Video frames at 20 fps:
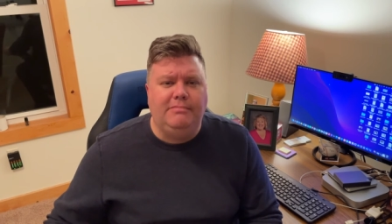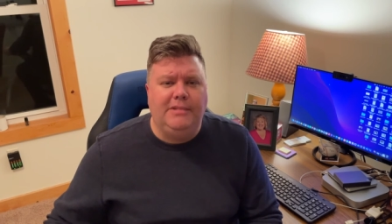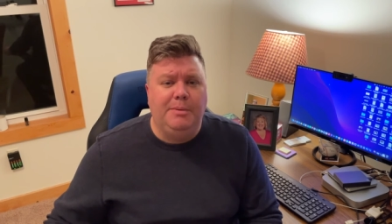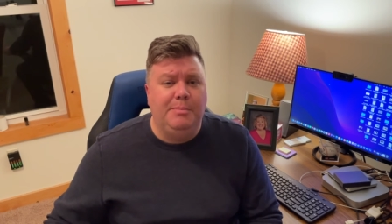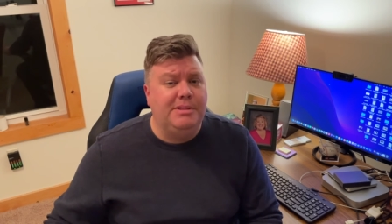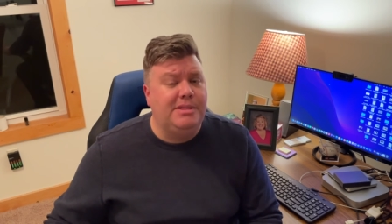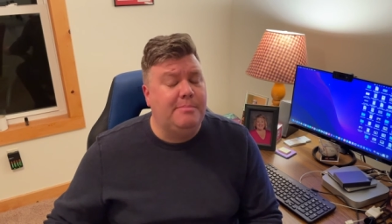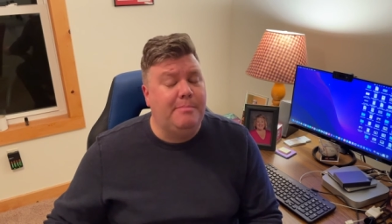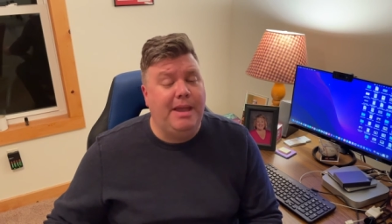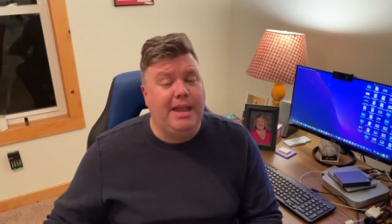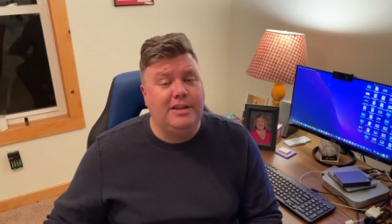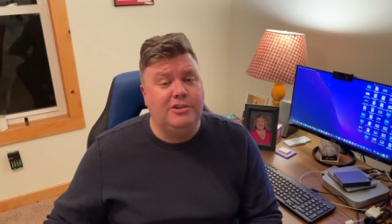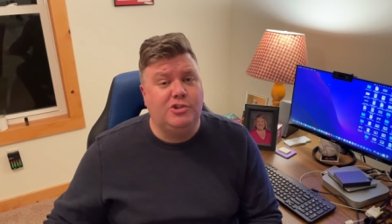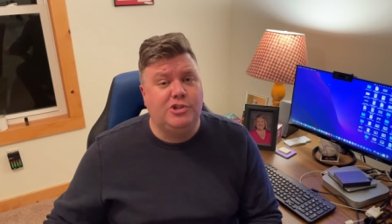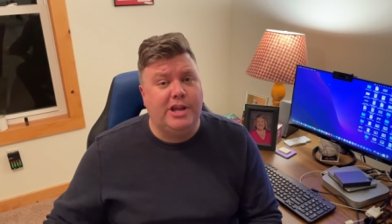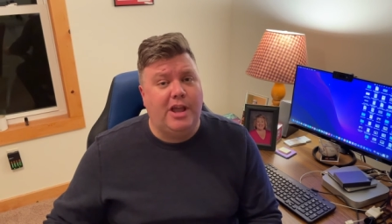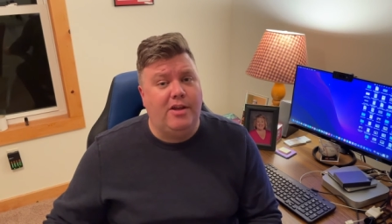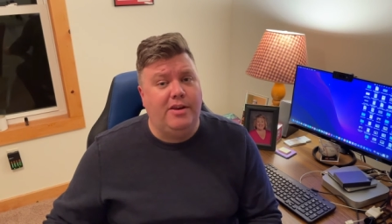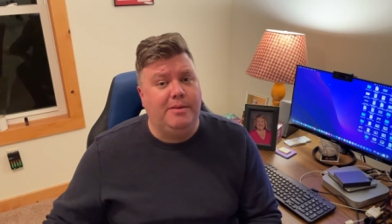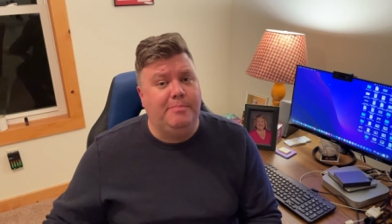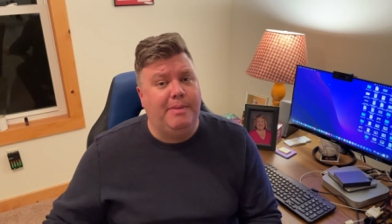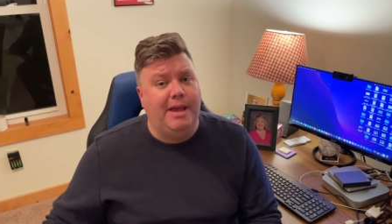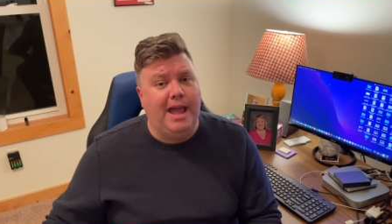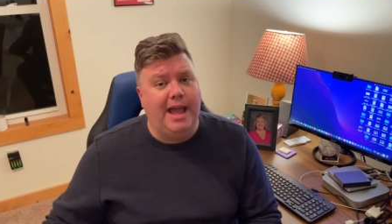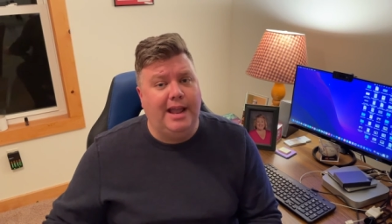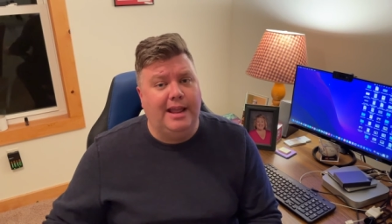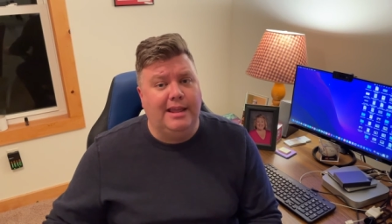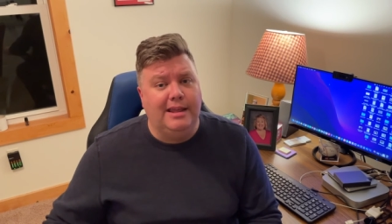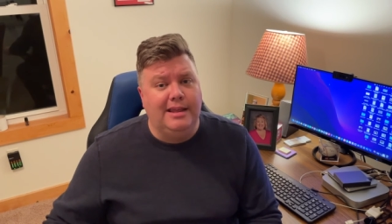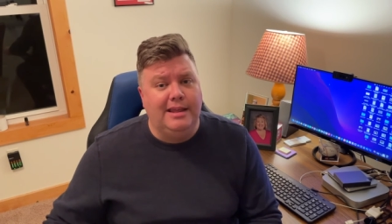But the man shouted
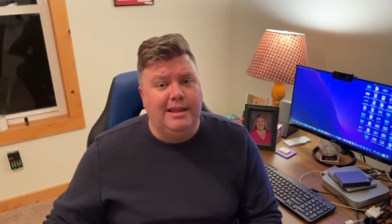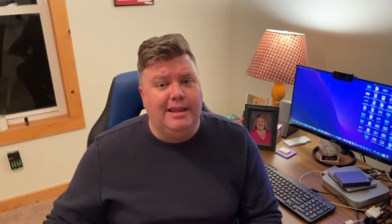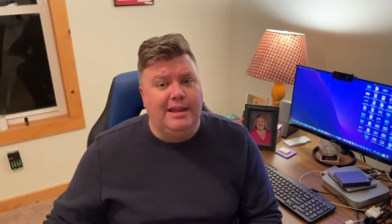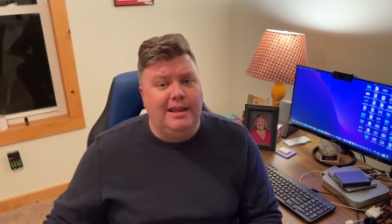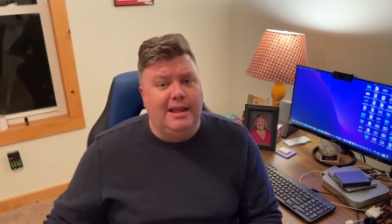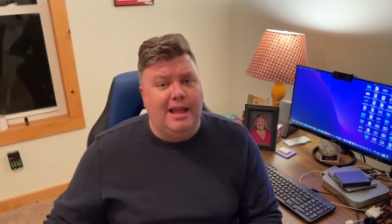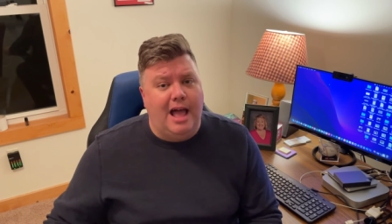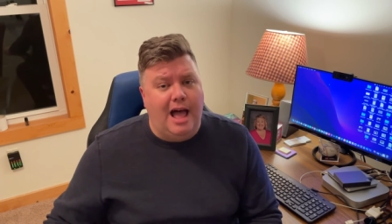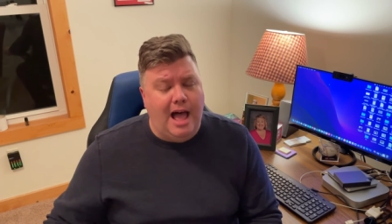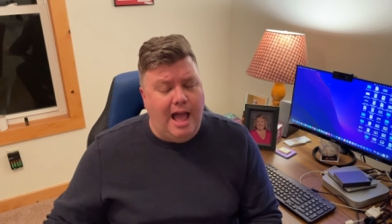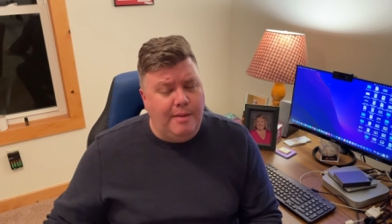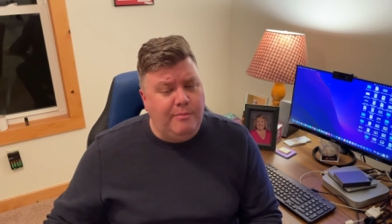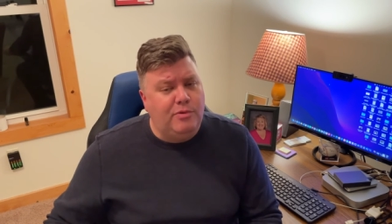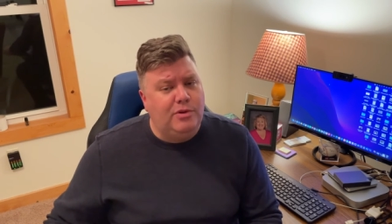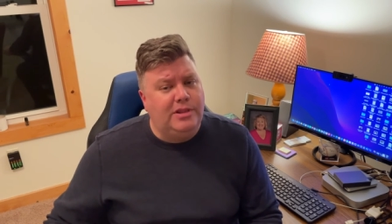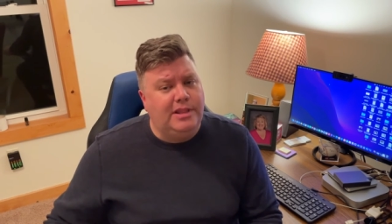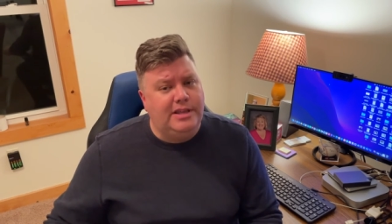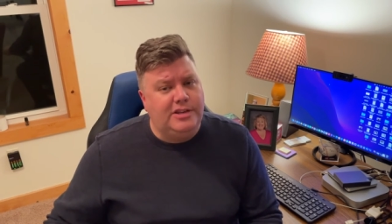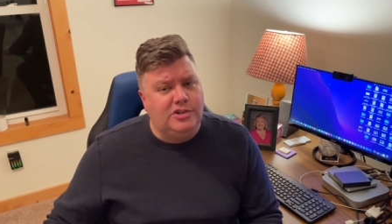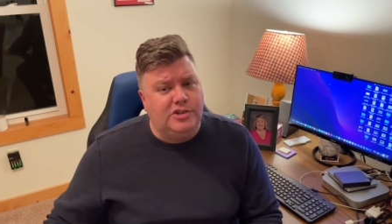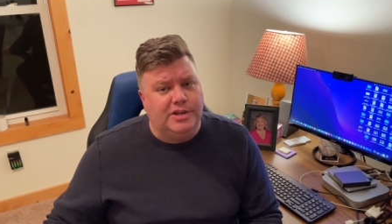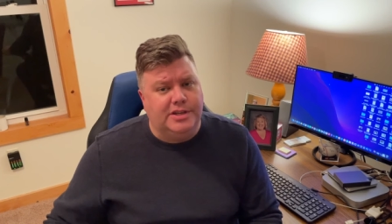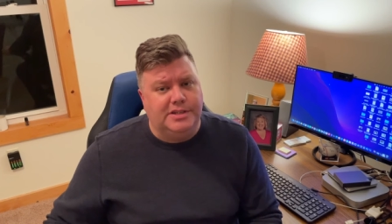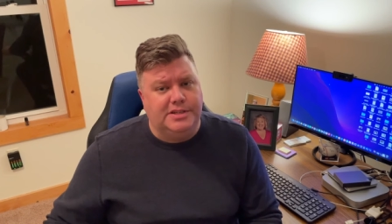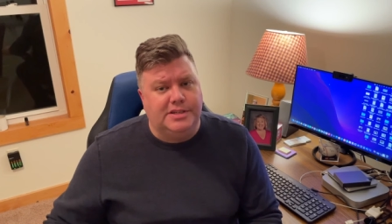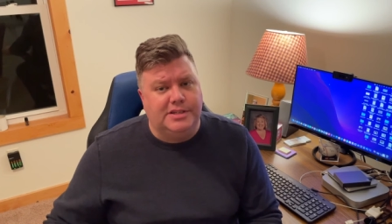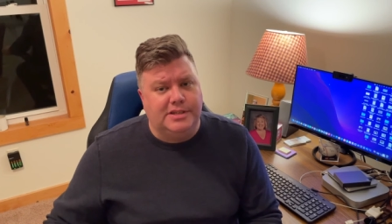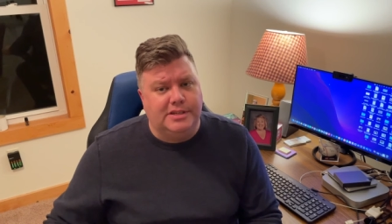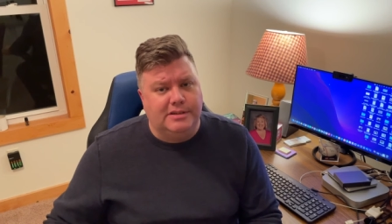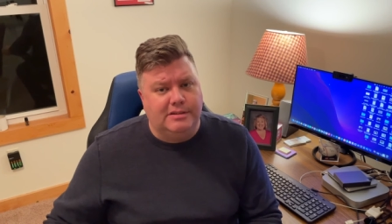back, I'm
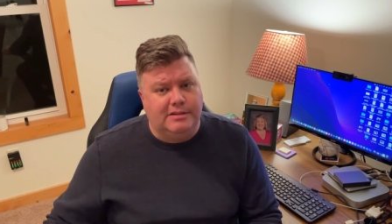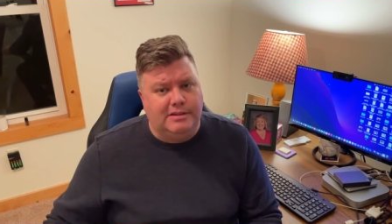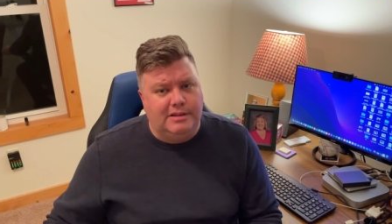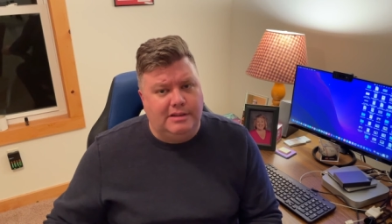religious.